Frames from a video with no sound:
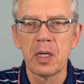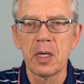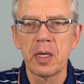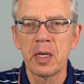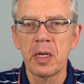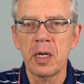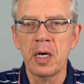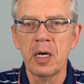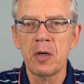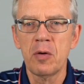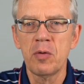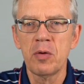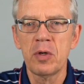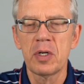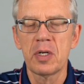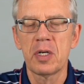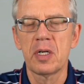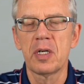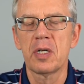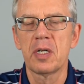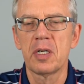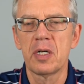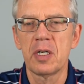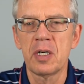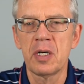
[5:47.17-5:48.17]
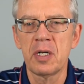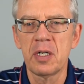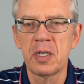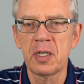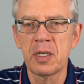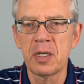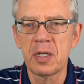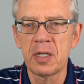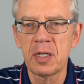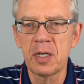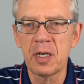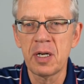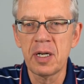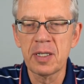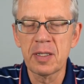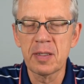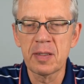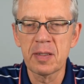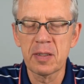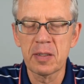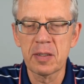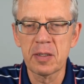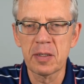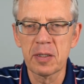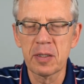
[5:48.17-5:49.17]
Now
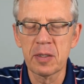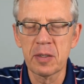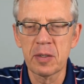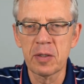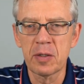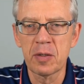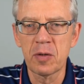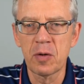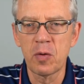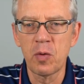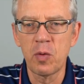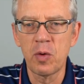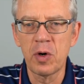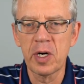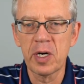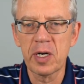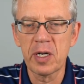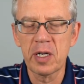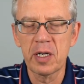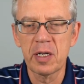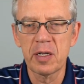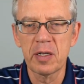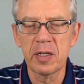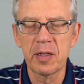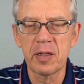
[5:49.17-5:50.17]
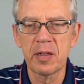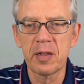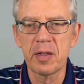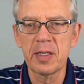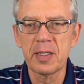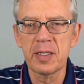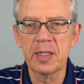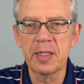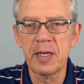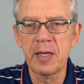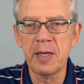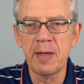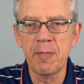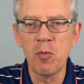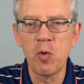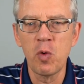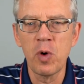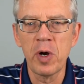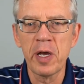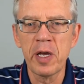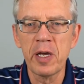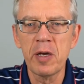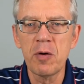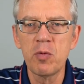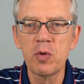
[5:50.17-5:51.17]
let's work the same
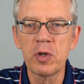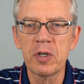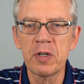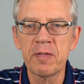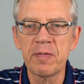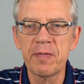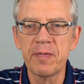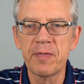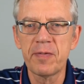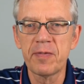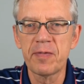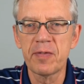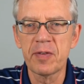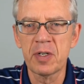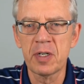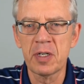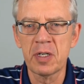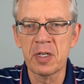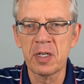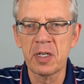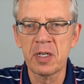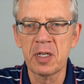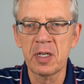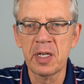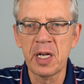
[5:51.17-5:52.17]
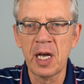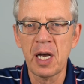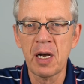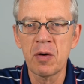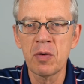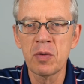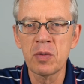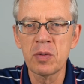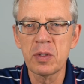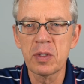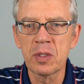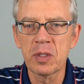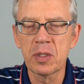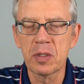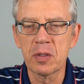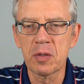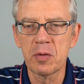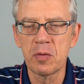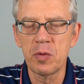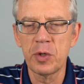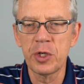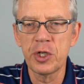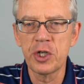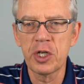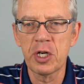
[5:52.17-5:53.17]
way with nouns
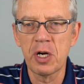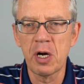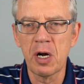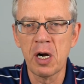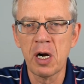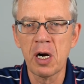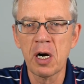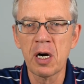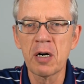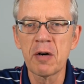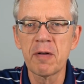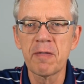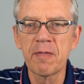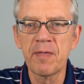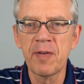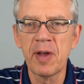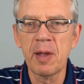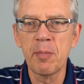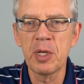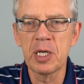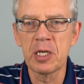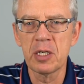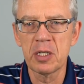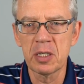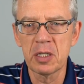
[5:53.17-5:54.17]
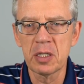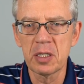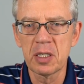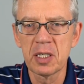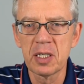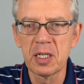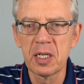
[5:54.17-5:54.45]
which are feminine.